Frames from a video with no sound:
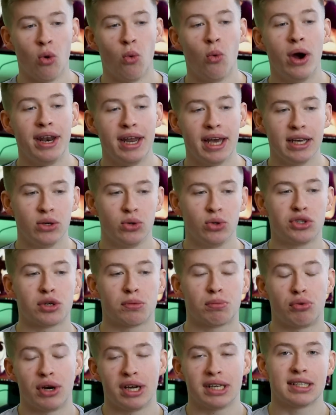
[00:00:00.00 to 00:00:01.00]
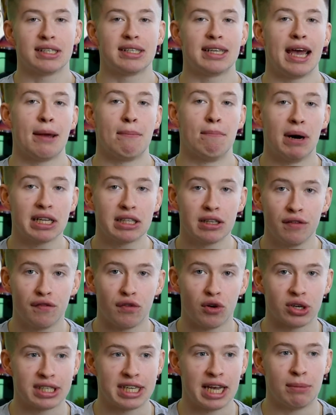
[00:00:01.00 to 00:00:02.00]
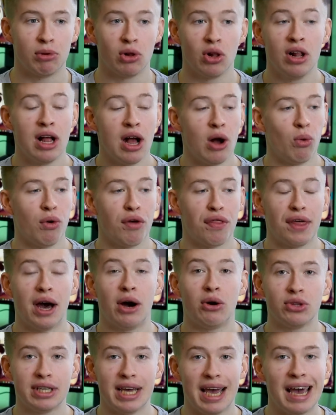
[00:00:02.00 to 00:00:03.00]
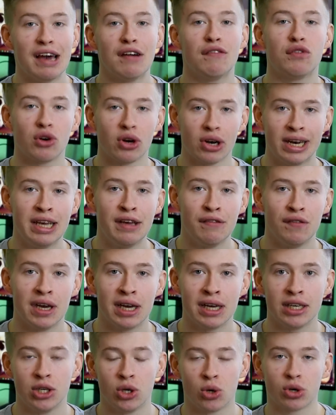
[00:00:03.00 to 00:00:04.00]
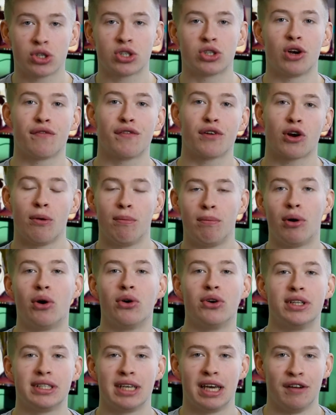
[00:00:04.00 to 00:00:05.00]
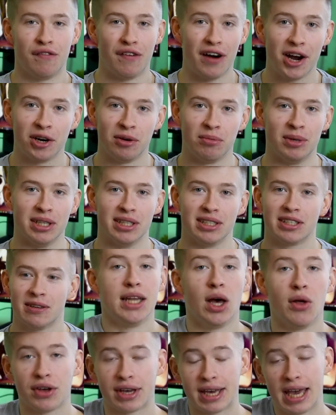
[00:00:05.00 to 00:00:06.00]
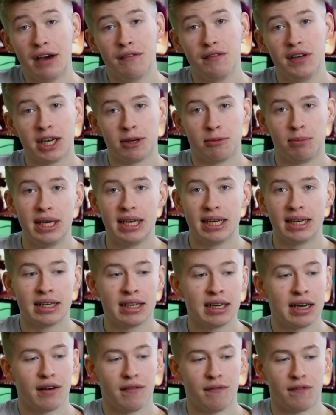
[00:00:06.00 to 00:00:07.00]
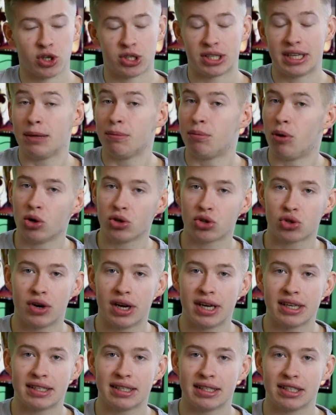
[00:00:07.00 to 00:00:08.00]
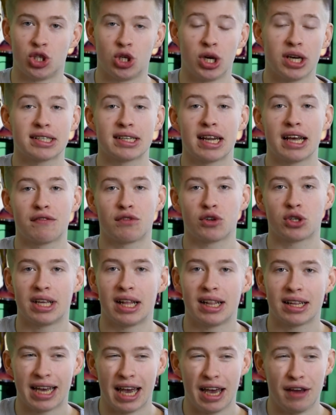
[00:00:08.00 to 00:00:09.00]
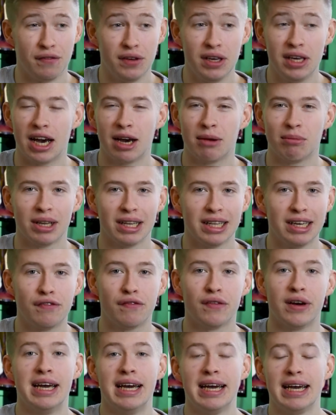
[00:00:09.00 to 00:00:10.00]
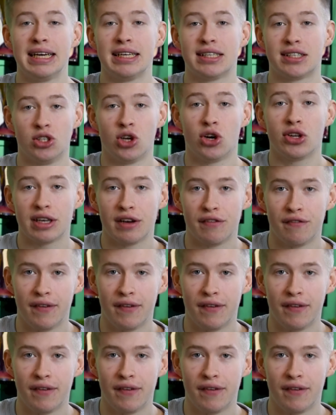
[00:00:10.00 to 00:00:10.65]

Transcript: when a user presses a button, for example, without ever leaving your server component environment. Now the caveat being, Vercel Postgres, just like Vercel KV, I believe, is not